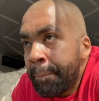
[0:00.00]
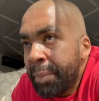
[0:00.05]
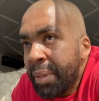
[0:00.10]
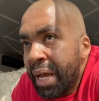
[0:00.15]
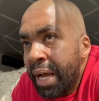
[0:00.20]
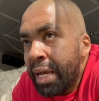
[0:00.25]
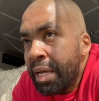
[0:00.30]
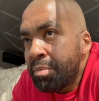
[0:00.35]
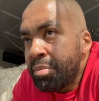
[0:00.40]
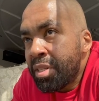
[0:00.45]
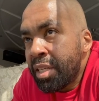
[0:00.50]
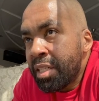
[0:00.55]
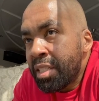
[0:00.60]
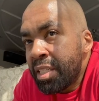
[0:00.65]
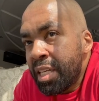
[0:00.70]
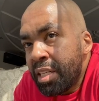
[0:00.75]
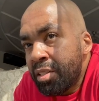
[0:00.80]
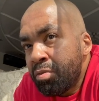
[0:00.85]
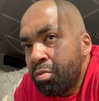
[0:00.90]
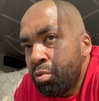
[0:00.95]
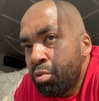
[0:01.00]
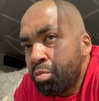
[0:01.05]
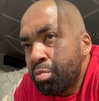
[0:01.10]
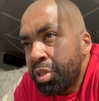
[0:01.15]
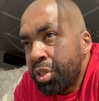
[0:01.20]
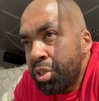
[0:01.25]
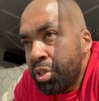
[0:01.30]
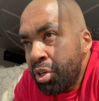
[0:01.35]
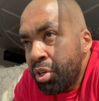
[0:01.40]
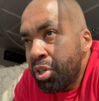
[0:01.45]
I am successful
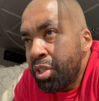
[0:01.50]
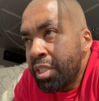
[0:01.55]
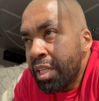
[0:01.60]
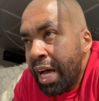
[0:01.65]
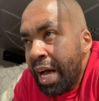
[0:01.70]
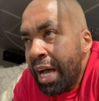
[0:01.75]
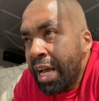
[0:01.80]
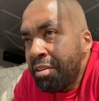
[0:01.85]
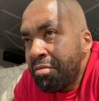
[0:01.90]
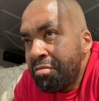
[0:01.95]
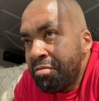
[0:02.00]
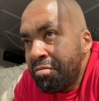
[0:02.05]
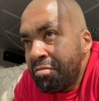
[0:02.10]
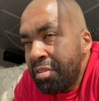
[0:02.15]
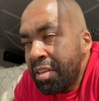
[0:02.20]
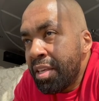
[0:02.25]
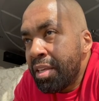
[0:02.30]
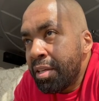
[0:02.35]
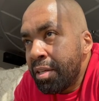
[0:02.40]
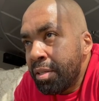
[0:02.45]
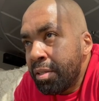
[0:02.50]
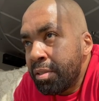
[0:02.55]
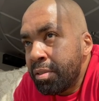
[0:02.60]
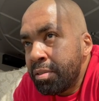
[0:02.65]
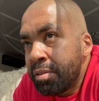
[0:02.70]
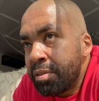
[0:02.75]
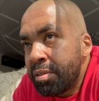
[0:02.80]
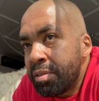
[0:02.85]
because I feel